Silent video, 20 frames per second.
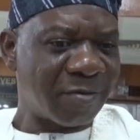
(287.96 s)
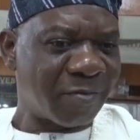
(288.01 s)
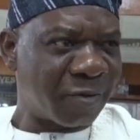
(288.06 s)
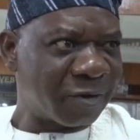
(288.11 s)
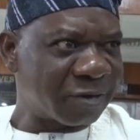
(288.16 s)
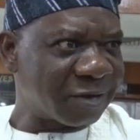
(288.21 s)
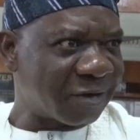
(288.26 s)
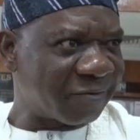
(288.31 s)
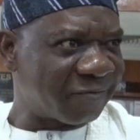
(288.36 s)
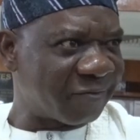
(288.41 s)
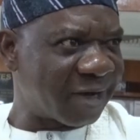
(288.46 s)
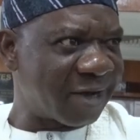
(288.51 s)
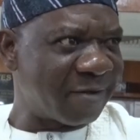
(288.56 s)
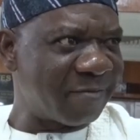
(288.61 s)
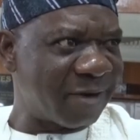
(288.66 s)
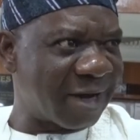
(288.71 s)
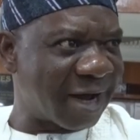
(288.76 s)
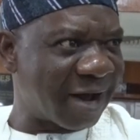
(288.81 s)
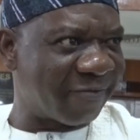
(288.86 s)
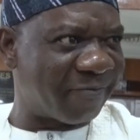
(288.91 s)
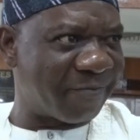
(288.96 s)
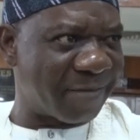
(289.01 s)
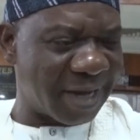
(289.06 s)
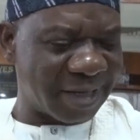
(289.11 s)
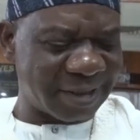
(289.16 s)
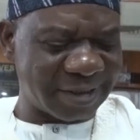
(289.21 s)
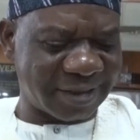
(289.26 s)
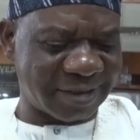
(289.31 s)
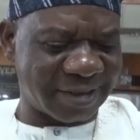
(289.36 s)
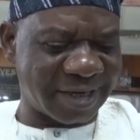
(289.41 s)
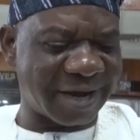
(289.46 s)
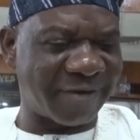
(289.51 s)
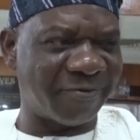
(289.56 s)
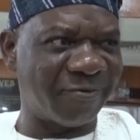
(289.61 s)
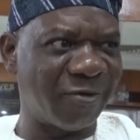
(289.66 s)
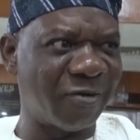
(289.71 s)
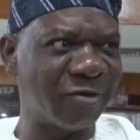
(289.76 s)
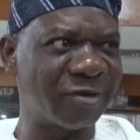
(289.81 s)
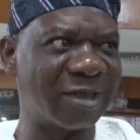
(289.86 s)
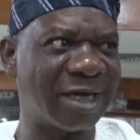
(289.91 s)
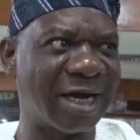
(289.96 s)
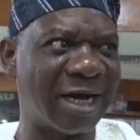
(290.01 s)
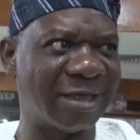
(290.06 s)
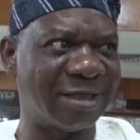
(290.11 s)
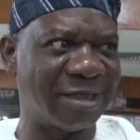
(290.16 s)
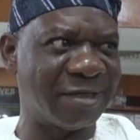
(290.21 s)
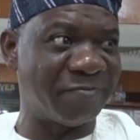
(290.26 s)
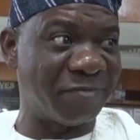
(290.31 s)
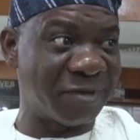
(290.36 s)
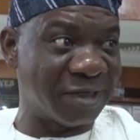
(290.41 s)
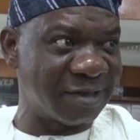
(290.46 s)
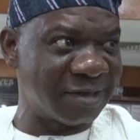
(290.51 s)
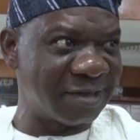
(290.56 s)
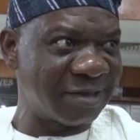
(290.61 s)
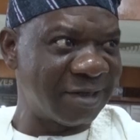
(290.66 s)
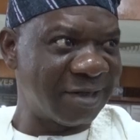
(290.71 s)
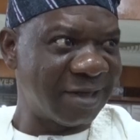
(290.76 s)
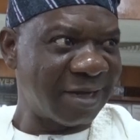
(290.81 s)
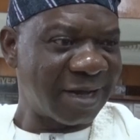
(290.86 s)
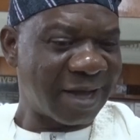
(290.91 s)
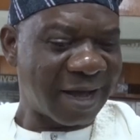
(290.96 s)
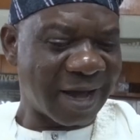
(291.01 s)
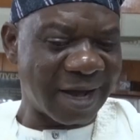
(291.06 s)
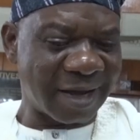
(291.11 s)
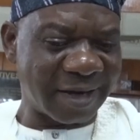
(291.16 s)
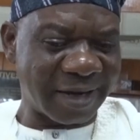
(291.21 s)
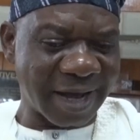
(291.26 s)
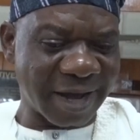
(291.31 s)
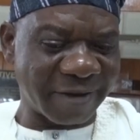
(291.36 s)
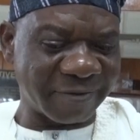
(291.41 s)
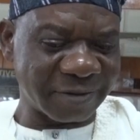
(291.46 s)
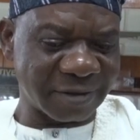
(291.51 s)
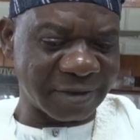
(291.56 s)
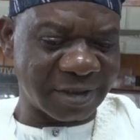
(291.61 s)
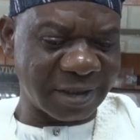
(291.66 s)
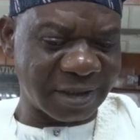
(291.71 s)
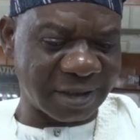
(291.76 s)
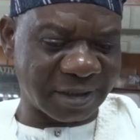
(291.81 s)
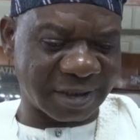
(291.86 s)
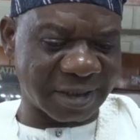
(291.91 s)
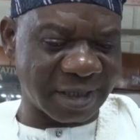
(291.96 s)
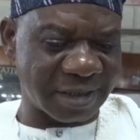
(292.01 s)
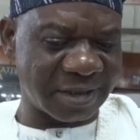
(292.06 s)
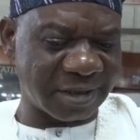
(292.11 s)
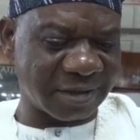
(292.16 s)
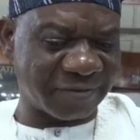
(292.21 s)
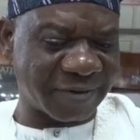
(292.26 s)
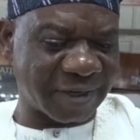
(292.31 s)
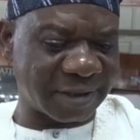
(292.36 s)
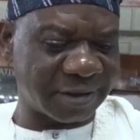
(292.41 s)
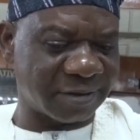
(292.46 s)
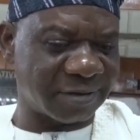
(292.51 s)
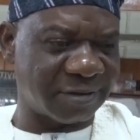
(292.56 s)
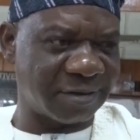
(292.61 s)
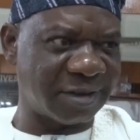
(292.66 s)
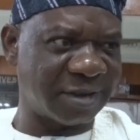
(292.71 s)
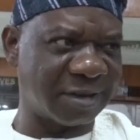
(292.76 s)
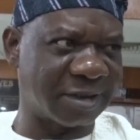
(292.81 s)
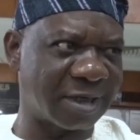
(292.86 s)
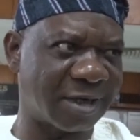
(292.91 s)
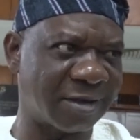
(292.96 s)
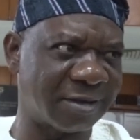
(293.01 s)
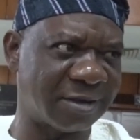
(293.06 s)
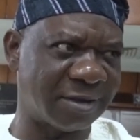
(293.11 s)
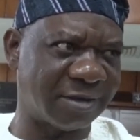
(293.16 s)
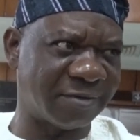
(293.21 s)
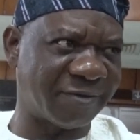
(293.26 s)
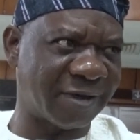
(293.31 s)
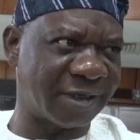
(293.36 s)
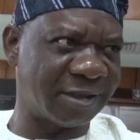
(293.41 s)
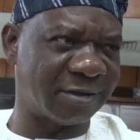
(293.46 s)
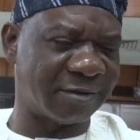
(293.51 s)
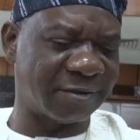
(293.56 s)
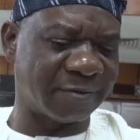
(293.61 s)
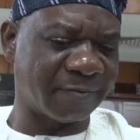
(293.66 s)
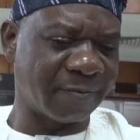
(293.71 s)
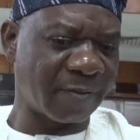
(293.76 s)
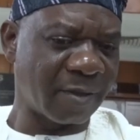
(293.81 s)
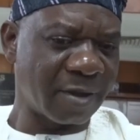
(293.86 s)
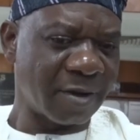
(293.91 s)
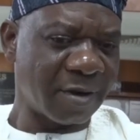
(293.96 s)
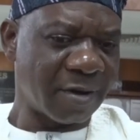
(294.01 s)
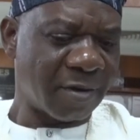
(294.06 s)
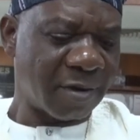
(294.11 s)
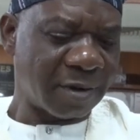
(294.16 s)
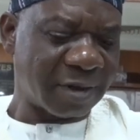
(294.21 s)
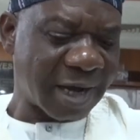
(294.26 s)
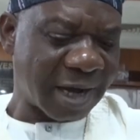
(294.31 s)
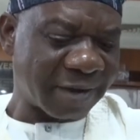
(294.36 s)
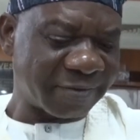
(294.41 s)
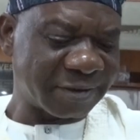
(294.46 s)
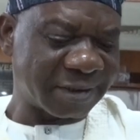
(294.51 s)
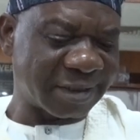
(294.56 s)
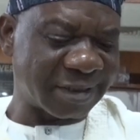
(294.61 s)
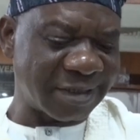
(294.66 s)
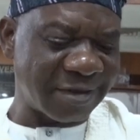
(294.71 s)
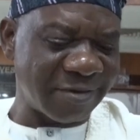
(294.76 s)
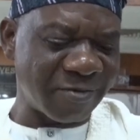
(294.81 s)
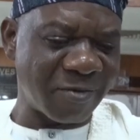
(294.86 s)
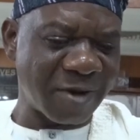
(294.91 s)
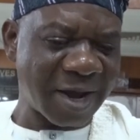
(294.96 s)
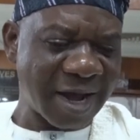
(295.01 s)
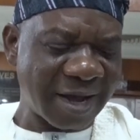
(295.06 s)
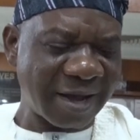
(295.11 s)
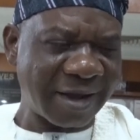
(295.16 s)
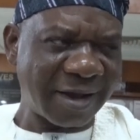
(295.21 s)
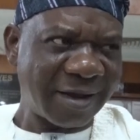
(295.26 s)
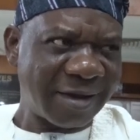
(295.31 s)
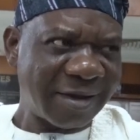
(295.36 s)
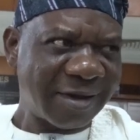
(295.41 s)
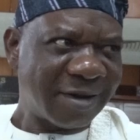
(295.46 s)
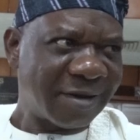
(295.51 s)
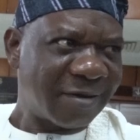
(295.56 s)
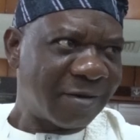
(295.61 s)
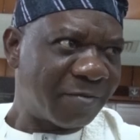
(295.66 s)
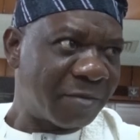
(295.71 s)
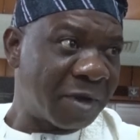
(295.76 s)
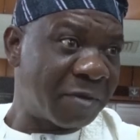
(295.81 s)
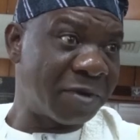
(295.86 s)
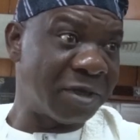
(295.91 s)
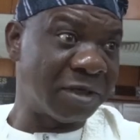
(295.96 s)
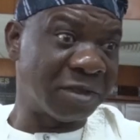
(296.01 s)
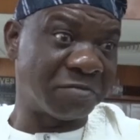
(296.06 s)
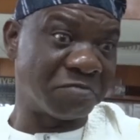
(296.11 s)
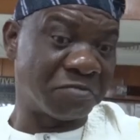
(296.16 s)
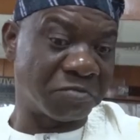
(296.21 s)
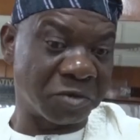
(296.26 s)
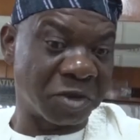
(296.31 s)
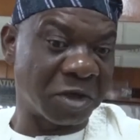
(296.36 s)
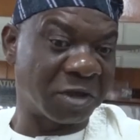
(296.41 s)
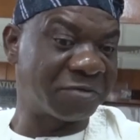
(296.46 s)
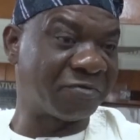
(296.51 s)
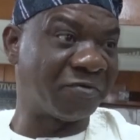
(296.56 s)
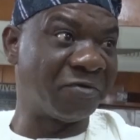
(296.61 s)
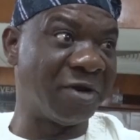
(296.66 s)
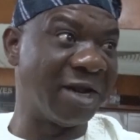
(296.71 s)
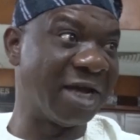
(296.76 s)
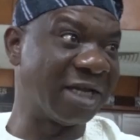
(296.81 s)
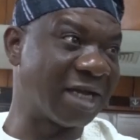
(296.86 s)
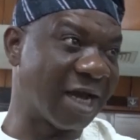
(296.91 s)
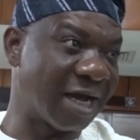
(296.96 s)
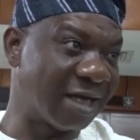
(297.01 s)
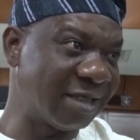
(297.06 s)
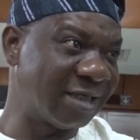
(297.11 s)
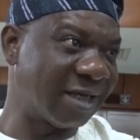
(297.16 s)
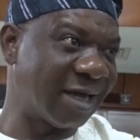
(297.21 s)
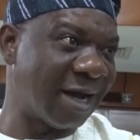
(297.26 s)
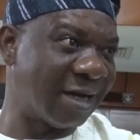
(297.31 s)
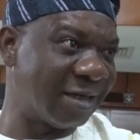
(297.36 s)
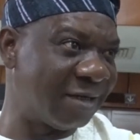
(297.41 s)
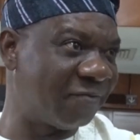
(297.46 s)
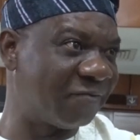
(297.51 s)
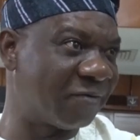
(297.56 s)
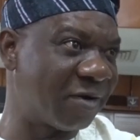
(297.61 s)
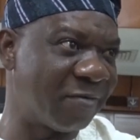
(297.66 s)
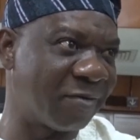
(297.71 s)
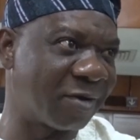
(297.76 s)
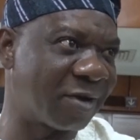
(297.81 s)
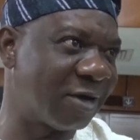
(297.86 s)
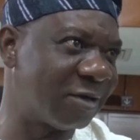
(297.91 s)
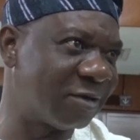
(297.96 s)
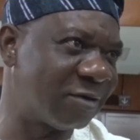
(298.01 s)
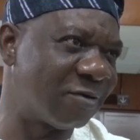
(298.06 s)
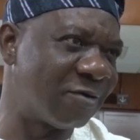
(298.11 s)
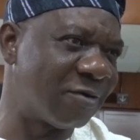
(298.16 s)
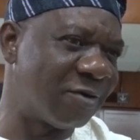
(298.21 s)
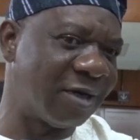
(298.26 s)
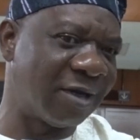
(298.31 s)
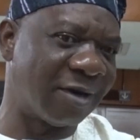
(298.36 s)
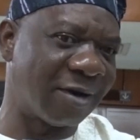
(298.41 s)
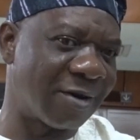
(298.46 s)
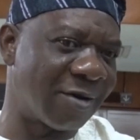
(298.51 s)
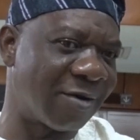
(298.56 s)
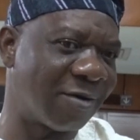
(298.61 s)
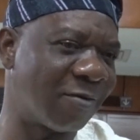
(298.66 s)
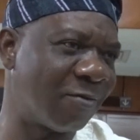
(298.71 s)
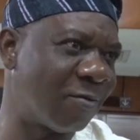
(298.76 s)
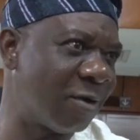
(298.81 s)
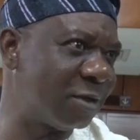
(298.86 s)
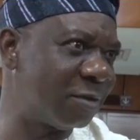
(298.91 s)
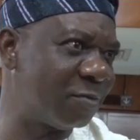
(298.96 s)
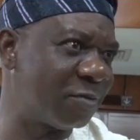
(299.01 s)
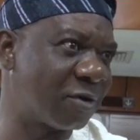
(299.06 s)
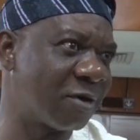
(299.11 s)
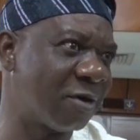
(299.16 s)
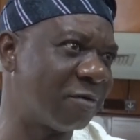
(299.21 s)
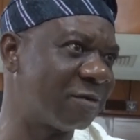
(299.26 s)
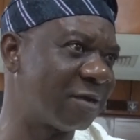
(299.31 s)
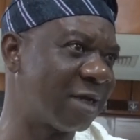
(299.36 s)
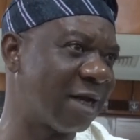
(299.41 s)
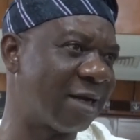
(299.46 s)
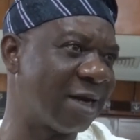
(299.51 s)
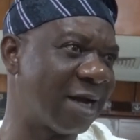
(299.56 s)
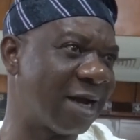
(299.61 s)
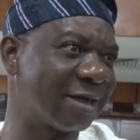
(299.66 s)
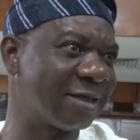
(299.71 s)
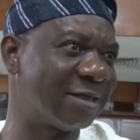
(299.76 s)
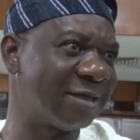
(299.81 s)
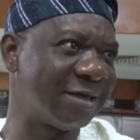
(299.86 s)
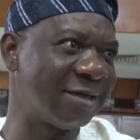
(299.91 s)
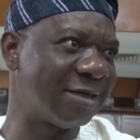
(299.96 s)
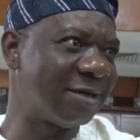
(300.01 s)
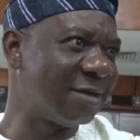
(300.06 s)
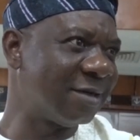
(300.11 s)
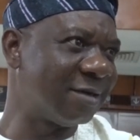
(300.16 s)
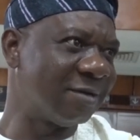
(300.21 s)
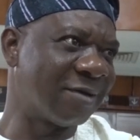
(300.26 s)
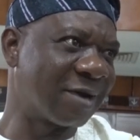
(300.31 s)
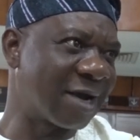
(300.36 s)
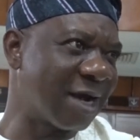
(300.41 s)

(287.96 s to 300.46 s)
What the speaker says: Both of them, they have met, they have looked at the bill, and they have, this is Senate's version, this is House's version. They have seen where maybe just few letters are different because you know in law, once it becomes an act, you